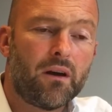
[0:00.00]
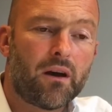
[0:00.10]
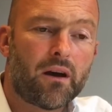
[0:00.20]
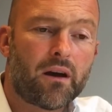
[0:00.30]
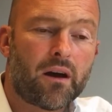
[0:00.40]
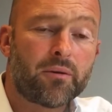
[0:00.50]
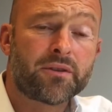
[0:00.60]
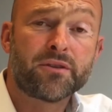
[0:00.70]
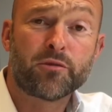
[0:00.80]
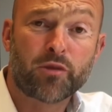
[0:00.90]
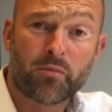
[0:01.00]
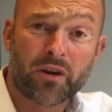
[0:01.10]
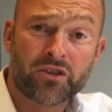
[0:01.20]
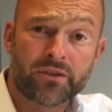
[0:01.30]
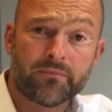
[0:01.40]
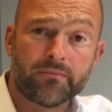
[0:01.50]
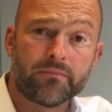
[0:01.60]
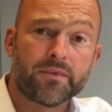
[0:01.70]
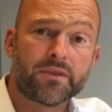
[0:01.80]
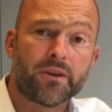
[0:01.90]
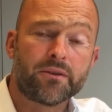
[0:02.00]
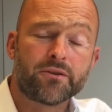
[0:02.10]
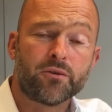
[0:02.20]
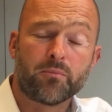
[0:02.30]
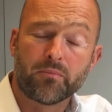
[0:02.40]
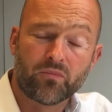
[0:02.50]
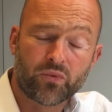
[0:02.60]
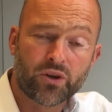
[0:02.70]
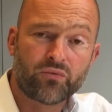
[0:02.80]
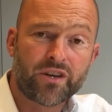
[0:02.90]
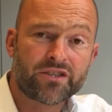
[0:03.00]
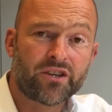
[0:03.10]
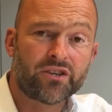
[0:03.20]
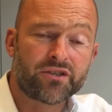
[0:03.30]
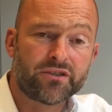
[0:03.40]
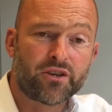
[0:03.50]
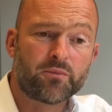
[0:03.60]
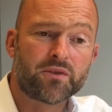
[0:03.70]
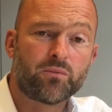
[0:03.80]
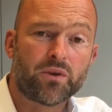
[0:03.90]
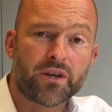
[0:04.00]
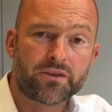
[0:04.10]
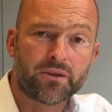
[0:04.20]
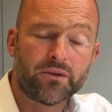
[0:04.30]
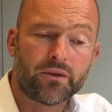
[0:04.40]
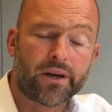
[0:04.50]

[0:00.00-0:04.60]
Uh, I would do some preparation. So do good research in terms of what they do,